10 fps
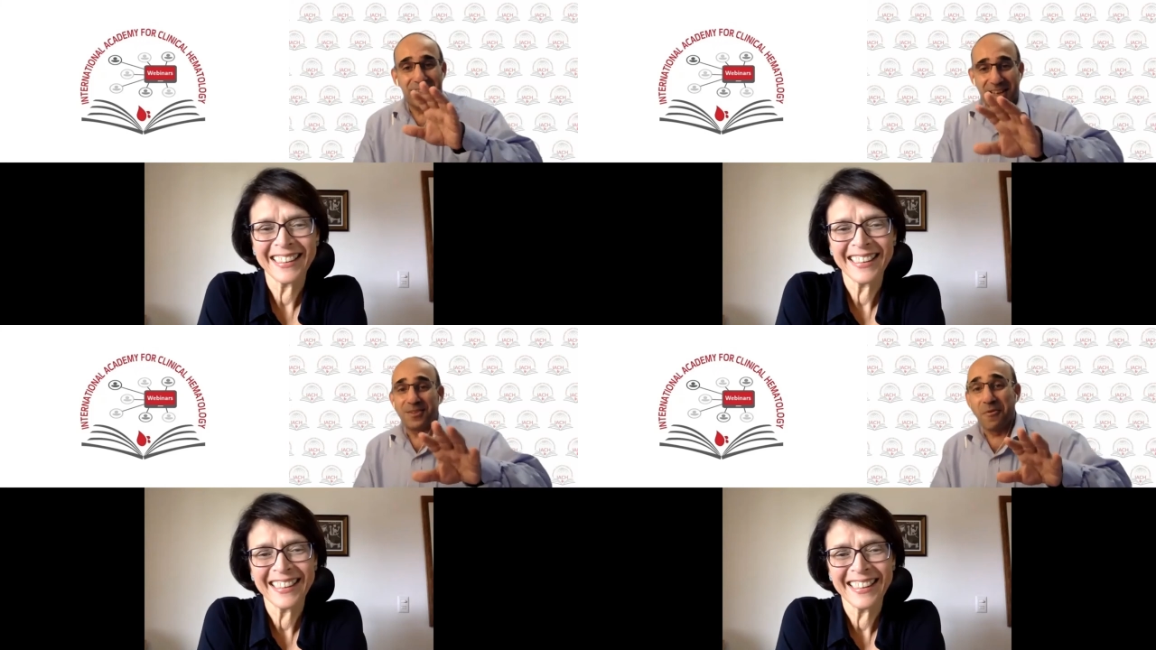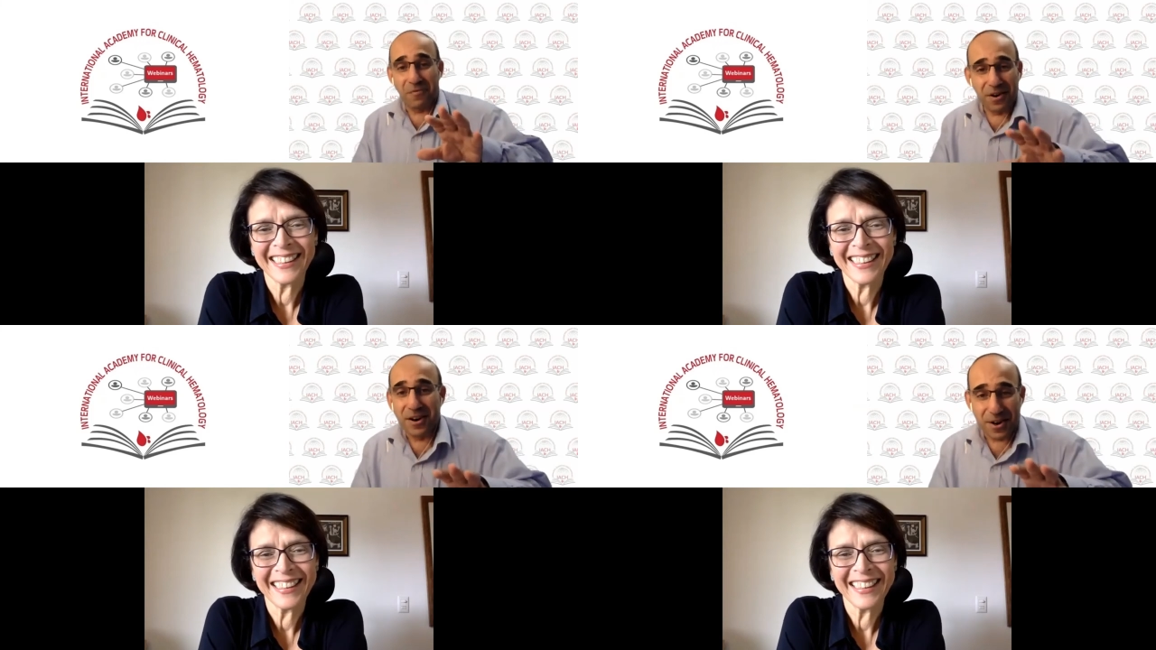Speaker 1: Guido
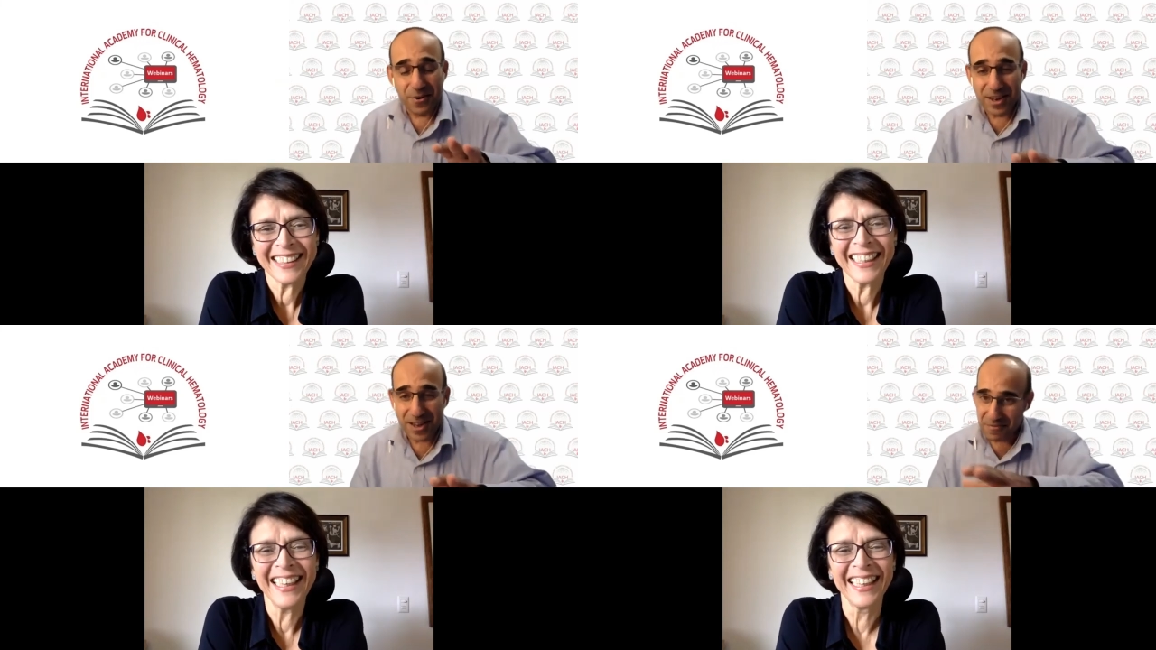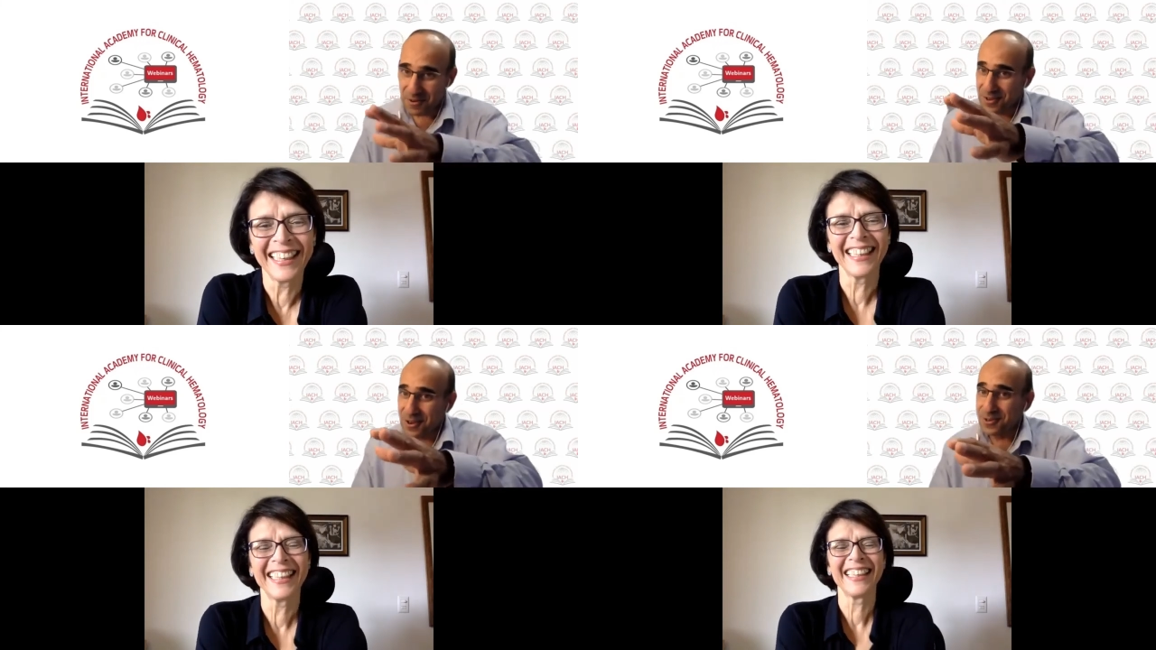Fanconi,
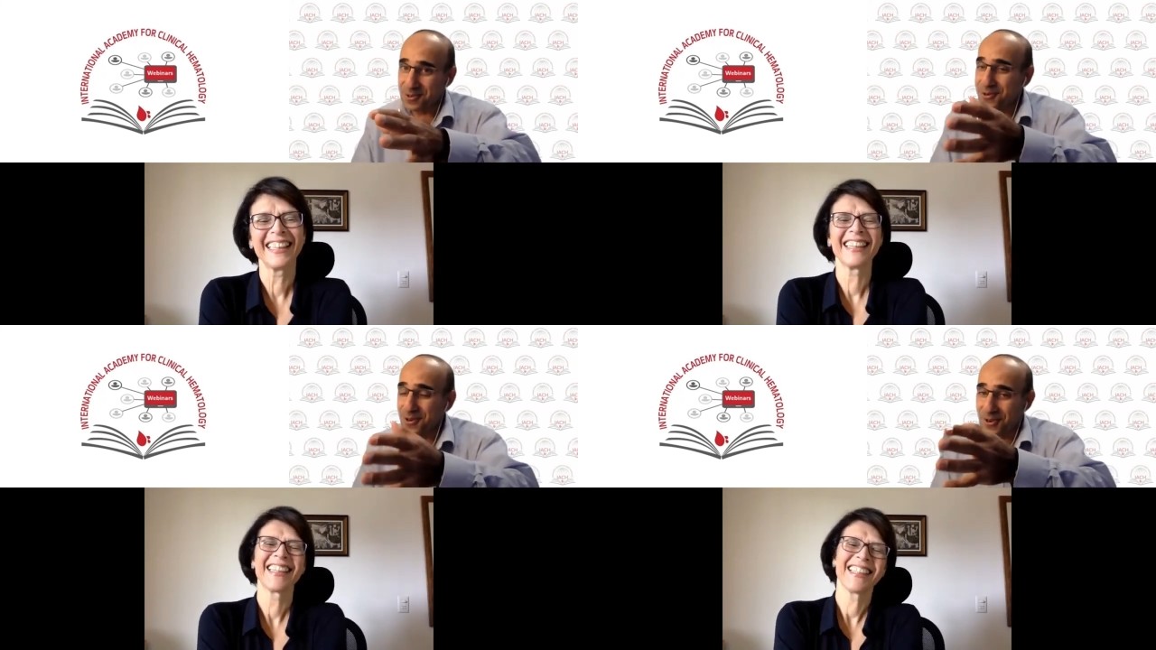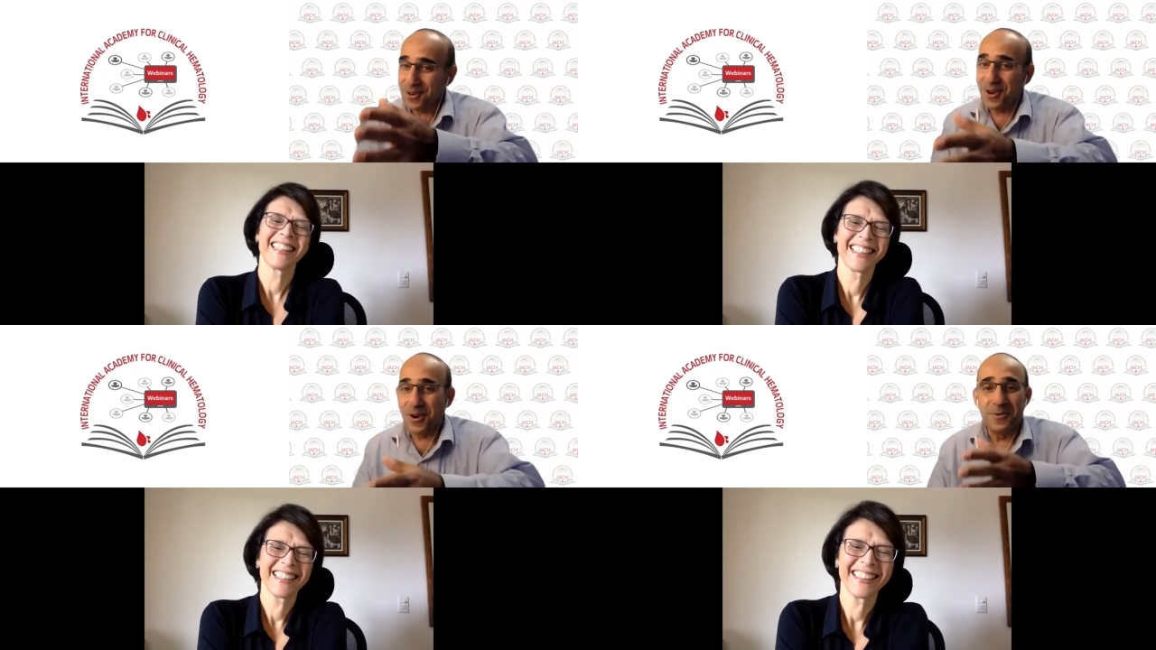for those who
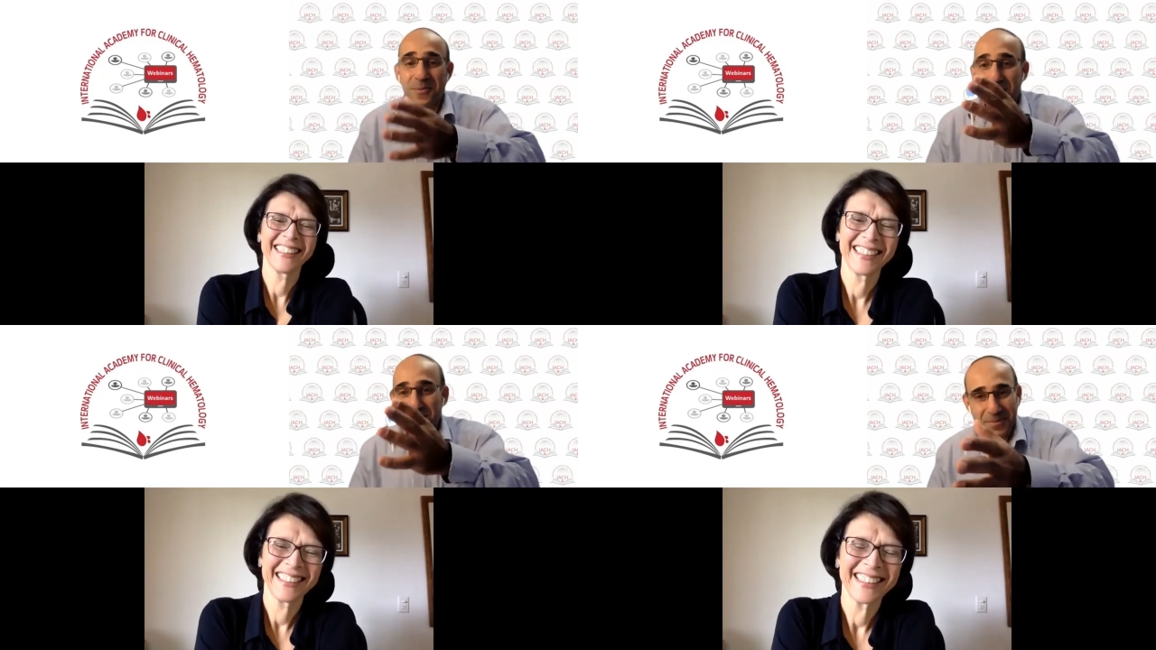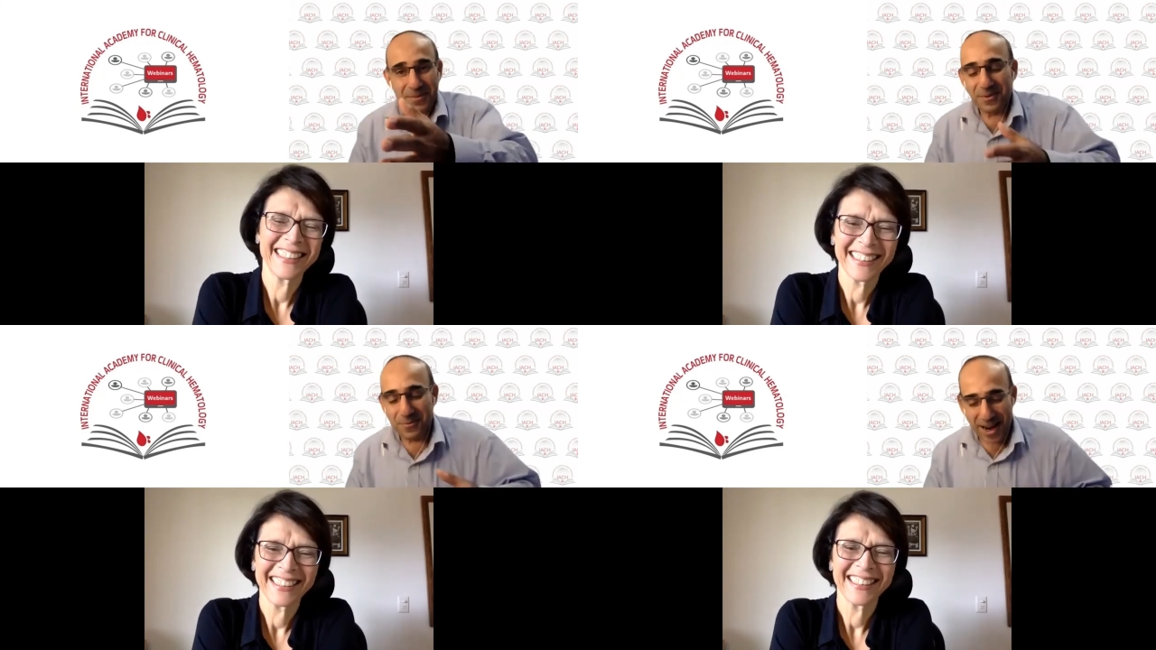don't know,
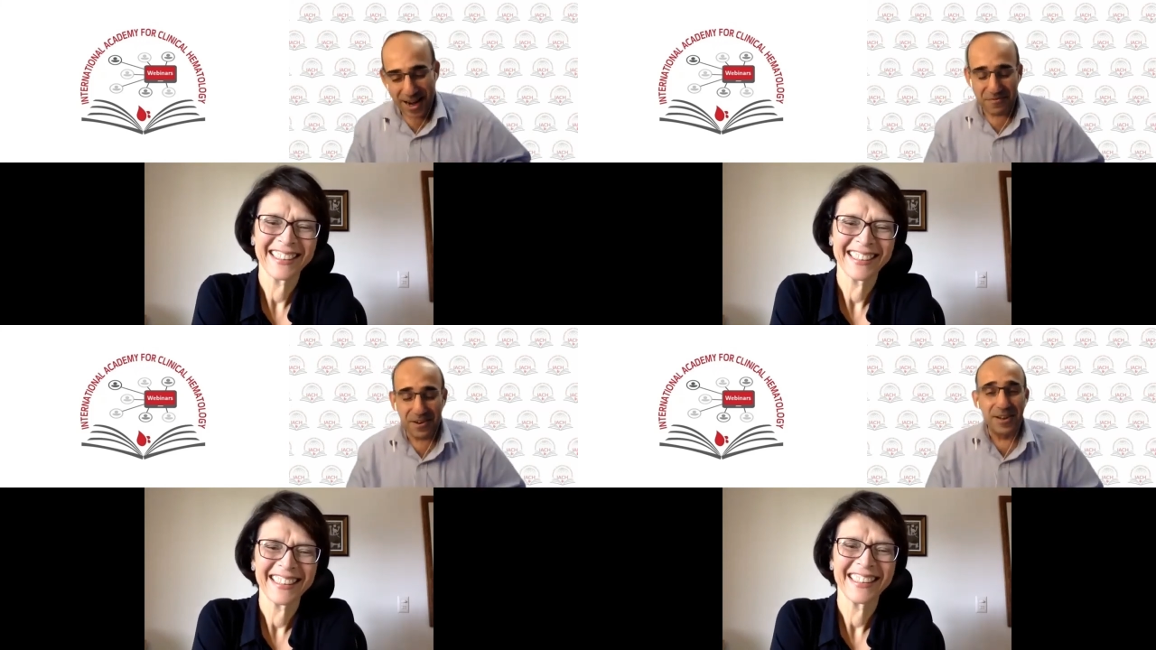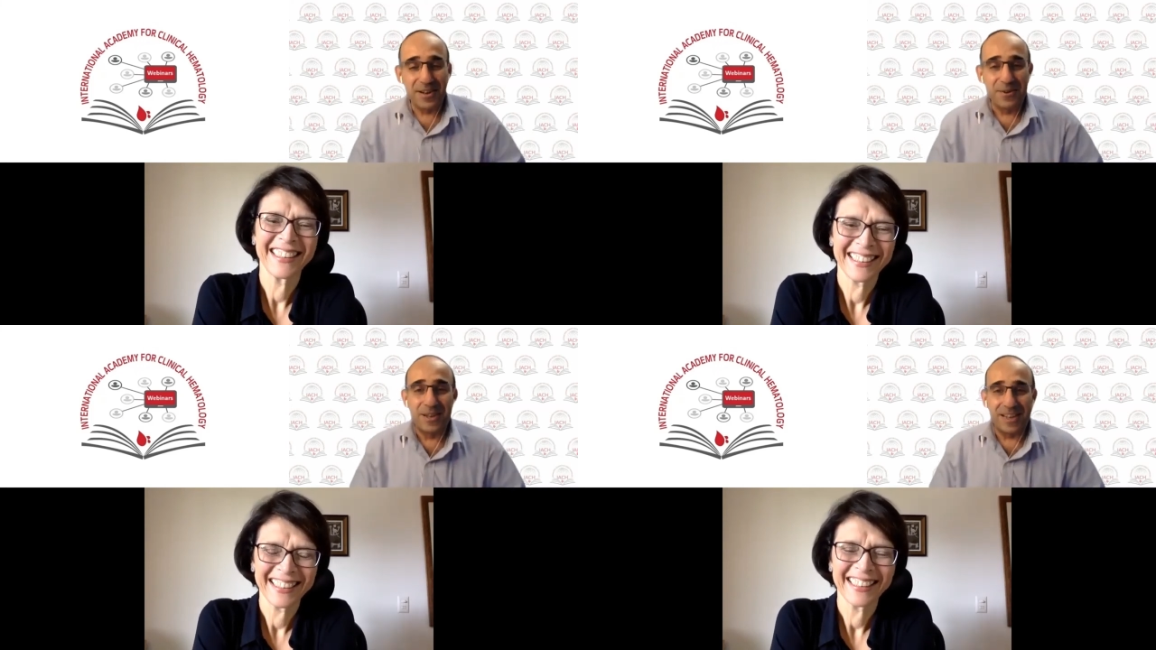where
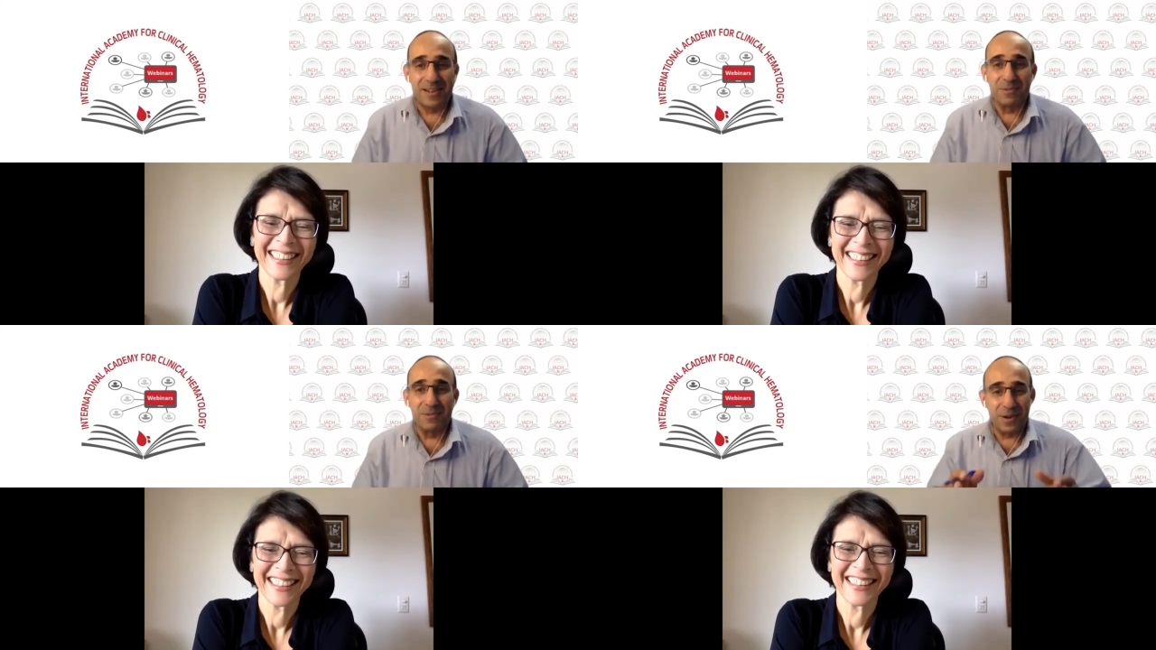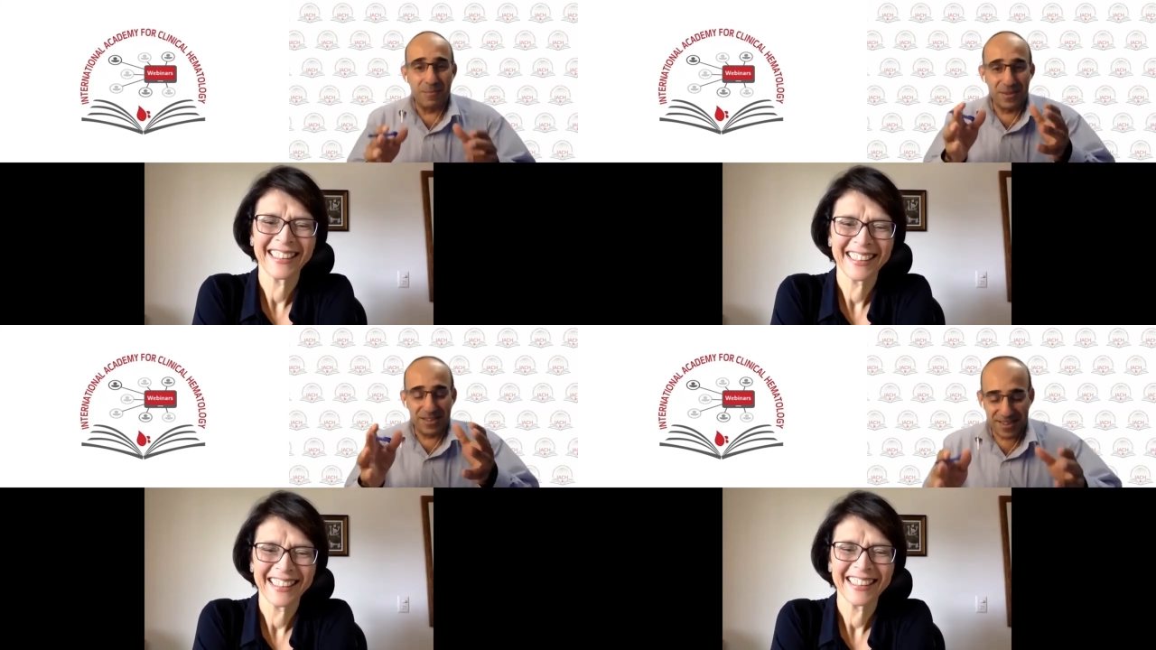Fanconi comes
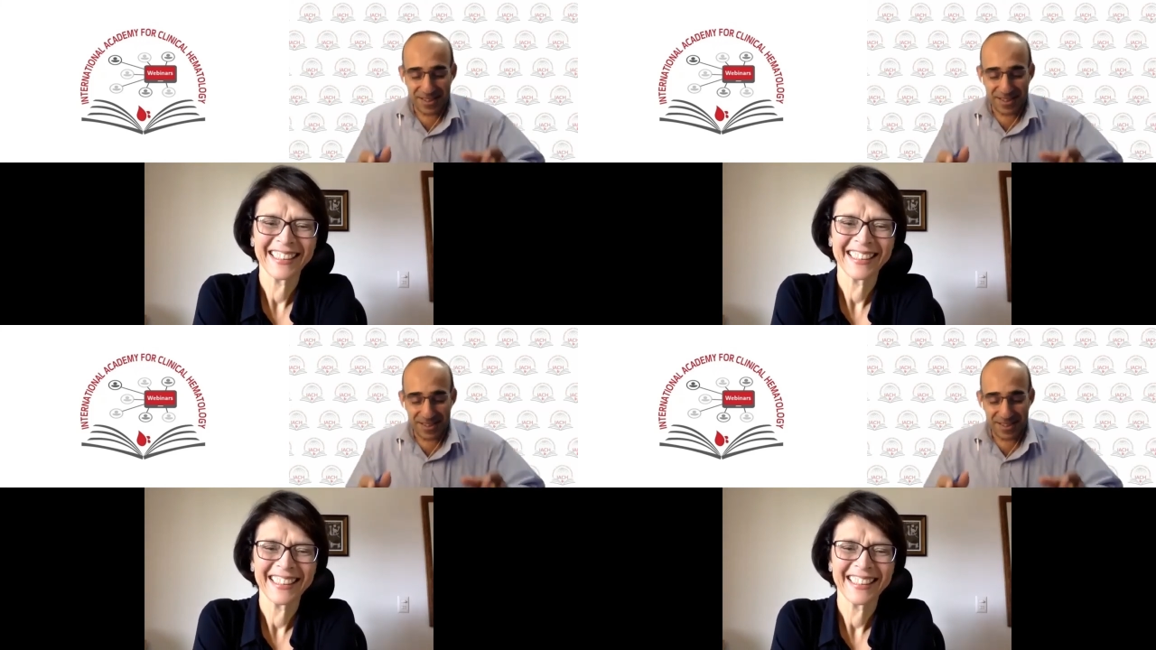from. This